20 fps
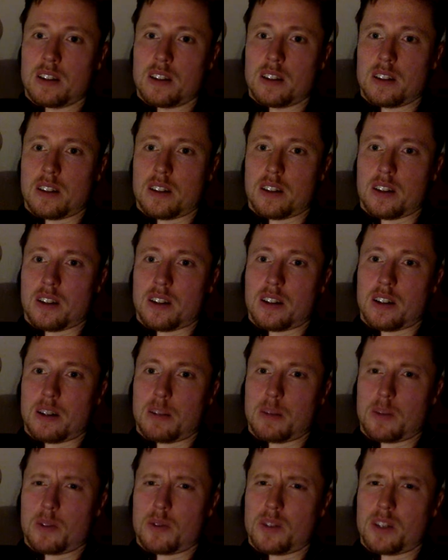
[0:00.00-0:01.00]

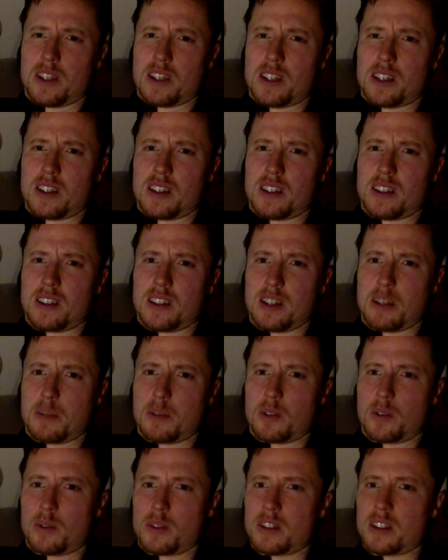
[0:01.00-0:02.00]
I'm
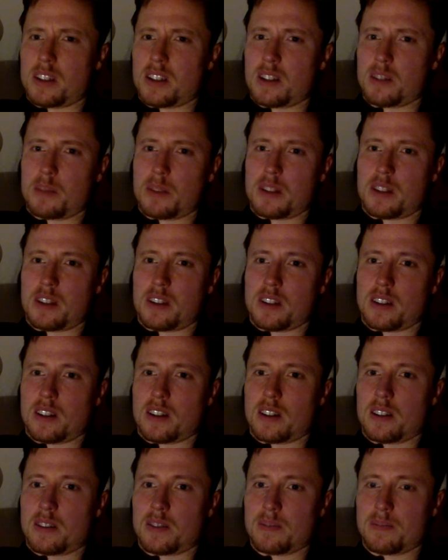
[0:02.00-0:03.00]
always a little bit
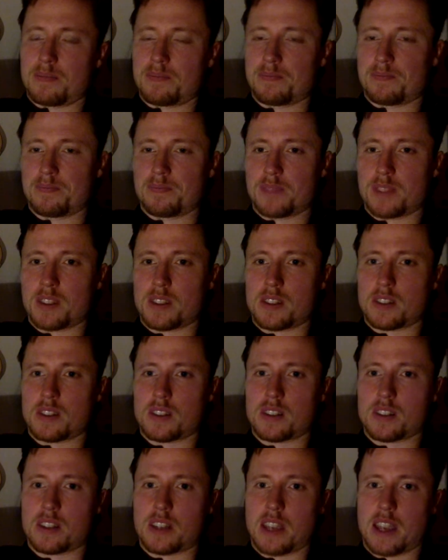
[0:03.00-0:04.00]

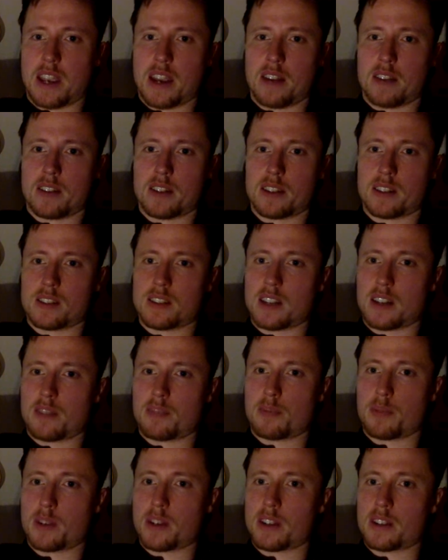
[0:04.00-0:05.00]
scared that
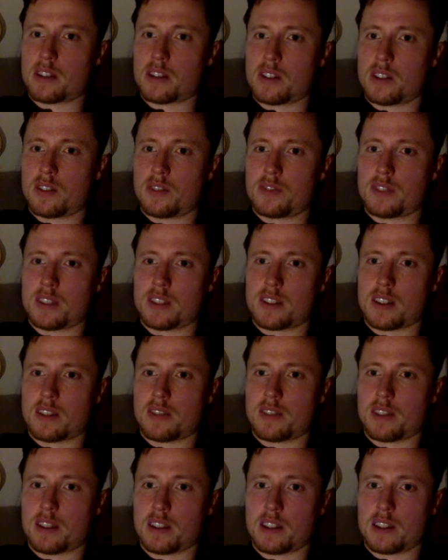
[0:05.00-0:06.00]
stuff breaks off and
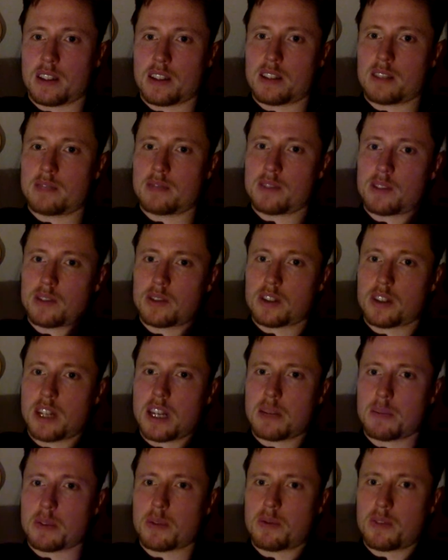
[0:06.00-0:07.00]
stuff like that. So you
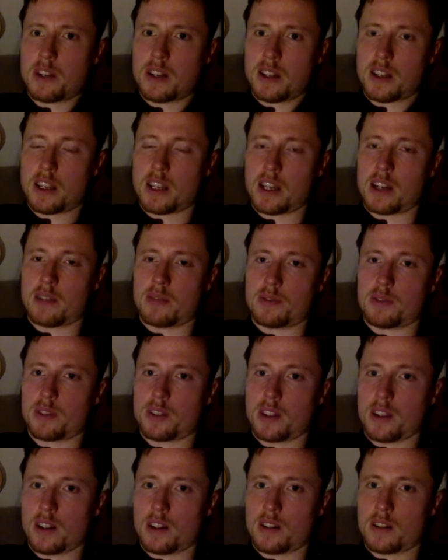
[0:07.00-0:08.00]
gotta be really careful
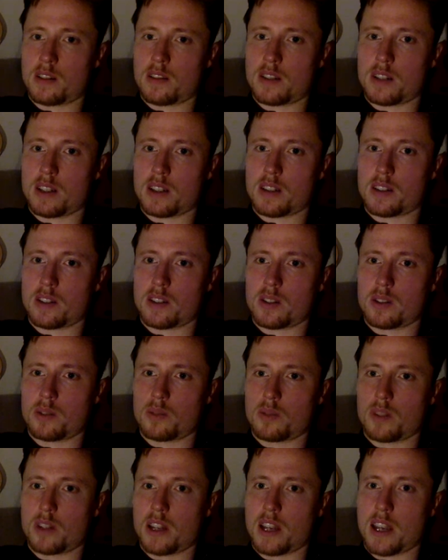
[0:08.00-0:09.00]
there, right? You don't
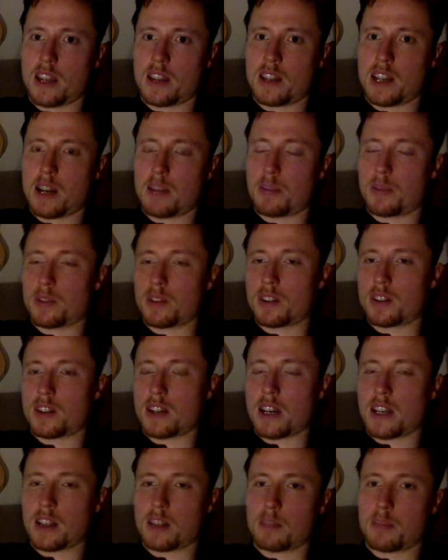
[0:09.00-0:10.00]
want to end up on the
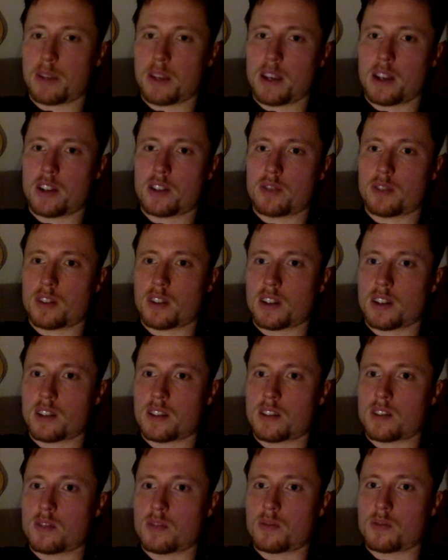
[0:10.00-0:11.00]
title page of the
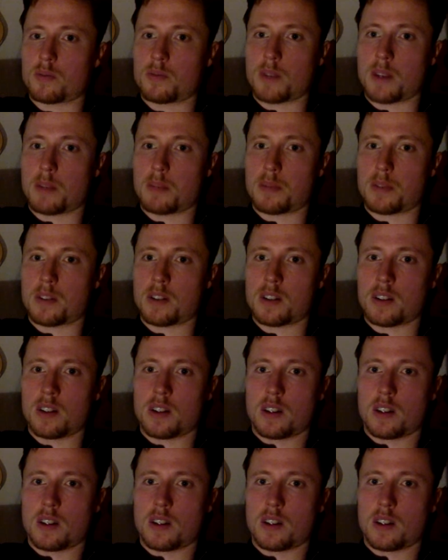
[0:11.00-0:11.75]
next newspaper.